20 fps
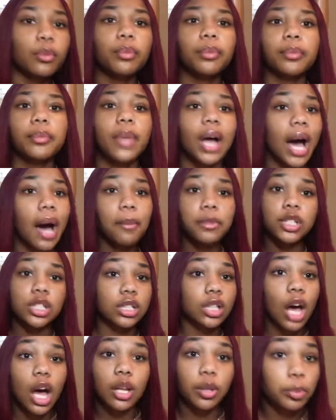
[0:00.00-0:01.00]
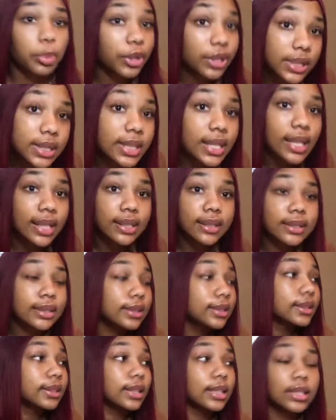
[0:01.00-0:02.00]
I'm just call her Princess
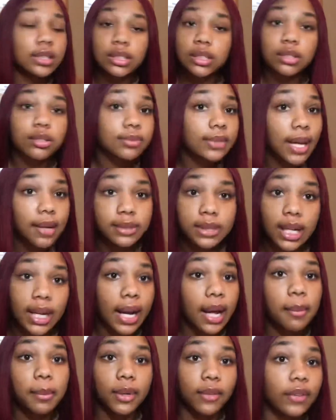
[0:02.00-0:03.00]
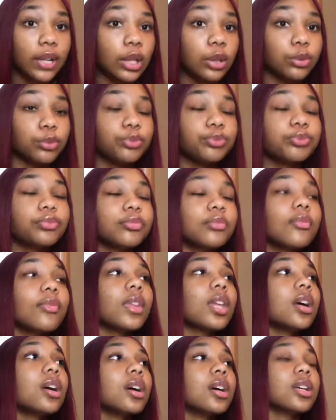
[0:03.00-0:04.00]
since that was her name in the phone.
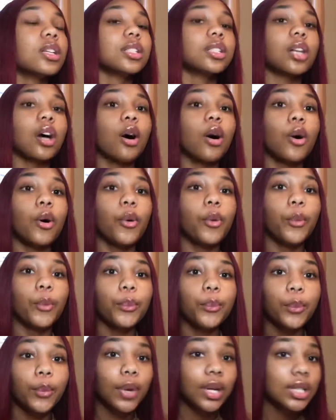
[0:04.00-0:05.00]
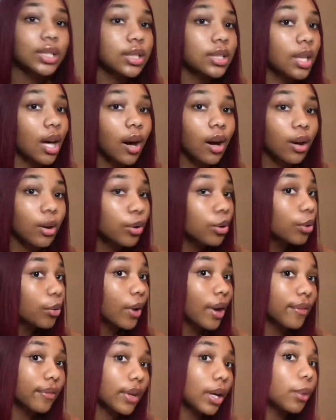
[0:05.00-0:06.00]
So, saw
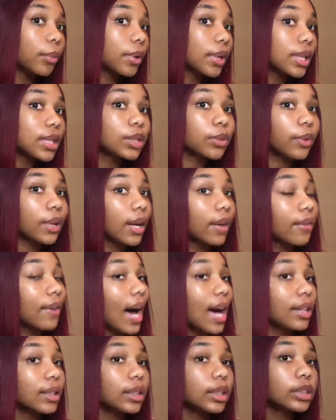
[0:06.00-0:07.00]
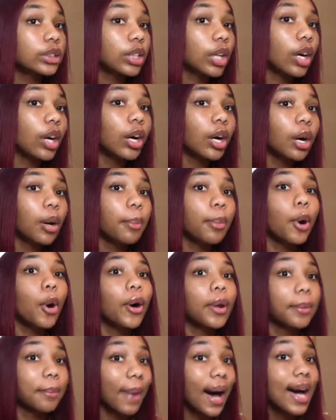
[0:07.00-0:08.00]
whoever it was or whatever. I looked her up
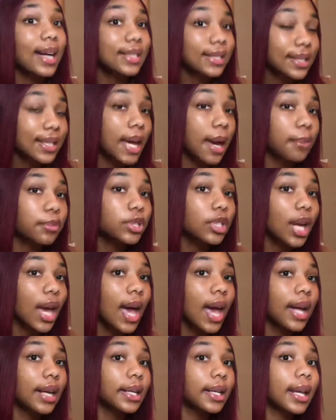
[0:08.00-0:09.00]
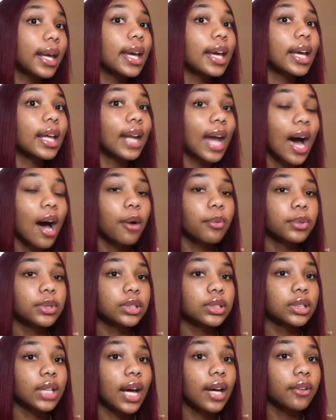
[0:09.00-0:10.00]
on my Snapchat and I
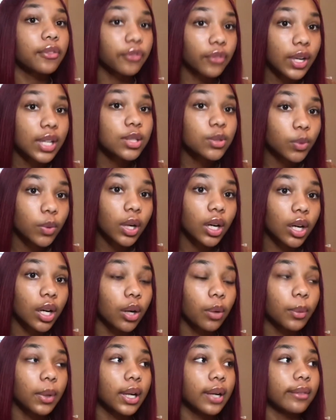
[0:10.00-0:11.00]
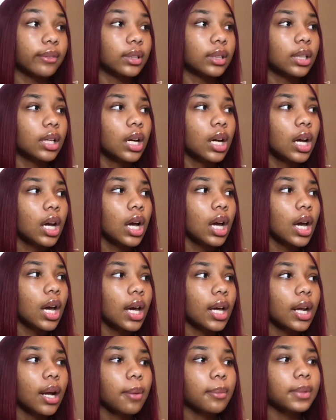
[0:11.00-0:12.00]
was like friends with her or whatever. And
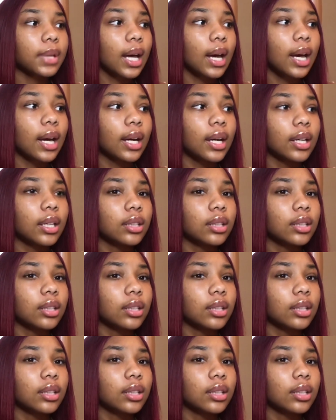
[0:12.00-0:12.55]
I'm like,